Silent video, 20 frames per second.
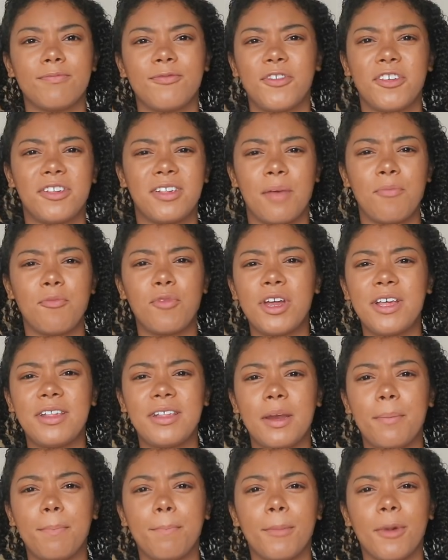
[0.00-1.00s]
for some
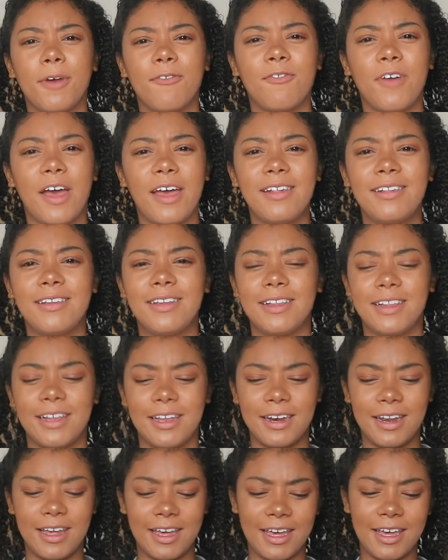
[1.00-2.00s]
reason my vest is
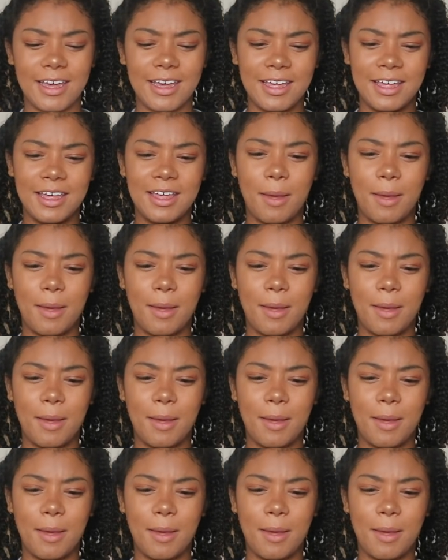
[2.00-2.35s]
in here.